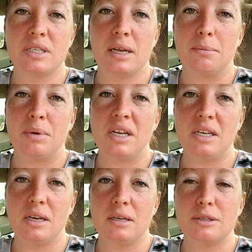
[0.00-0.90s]
and
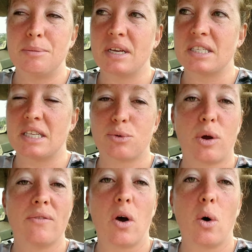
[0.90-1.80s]
pinions because that's where
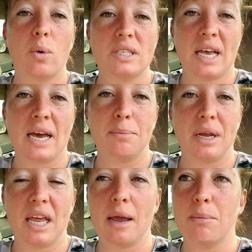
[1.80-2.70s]
I've always had
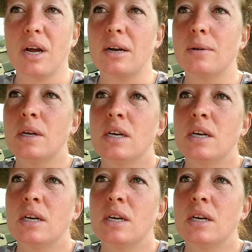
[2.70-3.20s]
my camera.